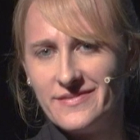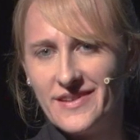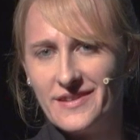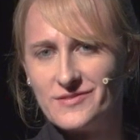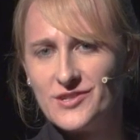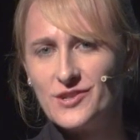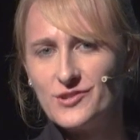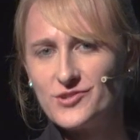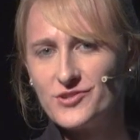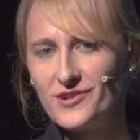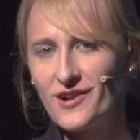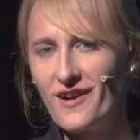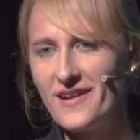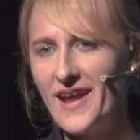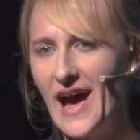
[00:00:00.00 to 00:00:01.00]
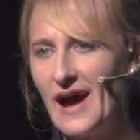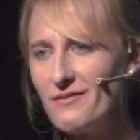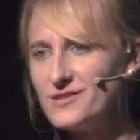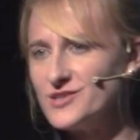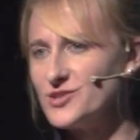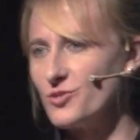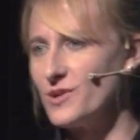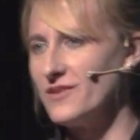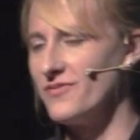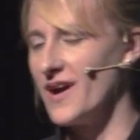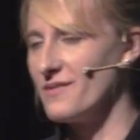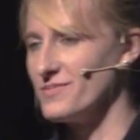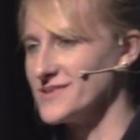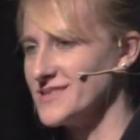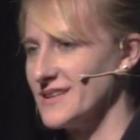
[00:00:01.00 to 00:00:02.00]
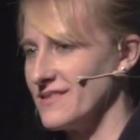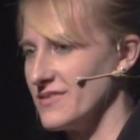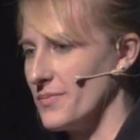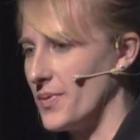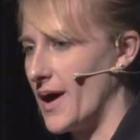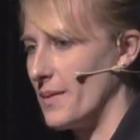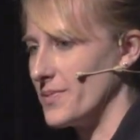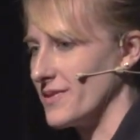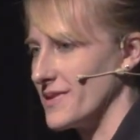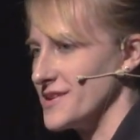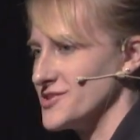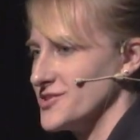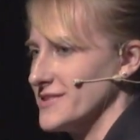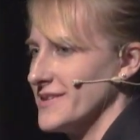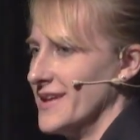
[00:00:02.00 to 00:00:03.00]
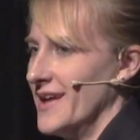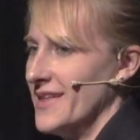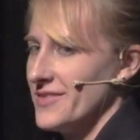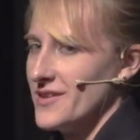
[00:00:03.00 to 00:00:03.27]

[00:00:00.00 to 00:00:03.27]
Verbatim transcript: If children are on average 25% of the population,